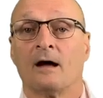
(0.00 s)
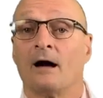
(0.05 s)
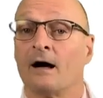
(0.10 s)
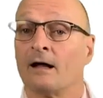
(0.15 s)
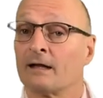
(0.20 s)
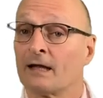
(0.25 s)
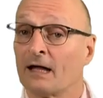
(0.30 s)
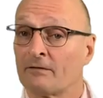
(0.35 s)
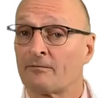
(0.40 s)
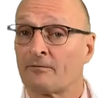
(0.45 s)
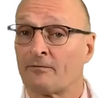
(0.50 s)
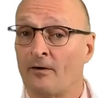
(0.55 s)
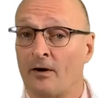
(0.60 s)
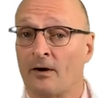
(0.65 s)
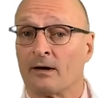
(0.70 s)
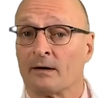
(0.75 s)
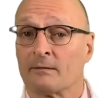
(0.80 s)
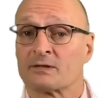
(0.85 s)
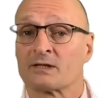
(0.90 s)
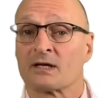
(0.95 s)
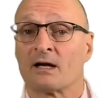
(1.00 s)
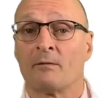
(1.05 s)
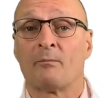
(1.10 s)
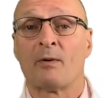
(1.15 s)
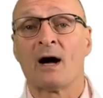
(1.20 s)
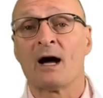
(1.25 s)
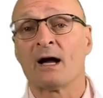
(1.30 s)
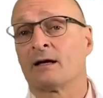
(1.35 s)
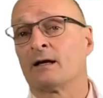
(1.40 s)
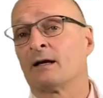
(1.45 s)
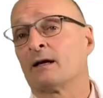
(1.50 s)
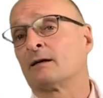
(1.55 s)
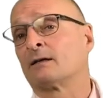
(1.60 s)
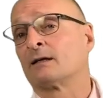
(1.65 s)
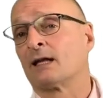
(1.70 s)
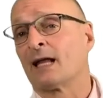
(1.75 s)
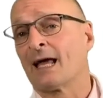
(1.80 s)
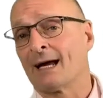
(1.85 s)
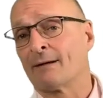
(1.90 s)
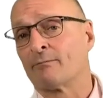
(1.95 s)
Aleph Farms, a pioneer in
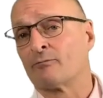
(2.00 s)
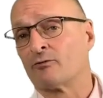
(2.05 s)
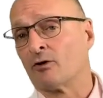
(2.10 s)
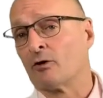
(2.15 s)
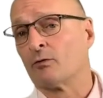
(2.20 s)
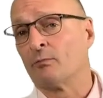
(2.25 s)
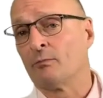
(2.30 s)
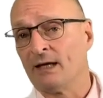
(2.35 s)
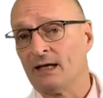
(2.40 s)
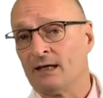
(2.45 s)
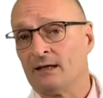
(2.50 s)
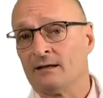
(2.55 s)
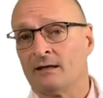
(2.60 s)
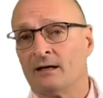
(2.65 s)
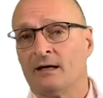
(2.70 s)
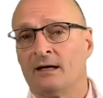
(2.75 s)
lab-grown meat,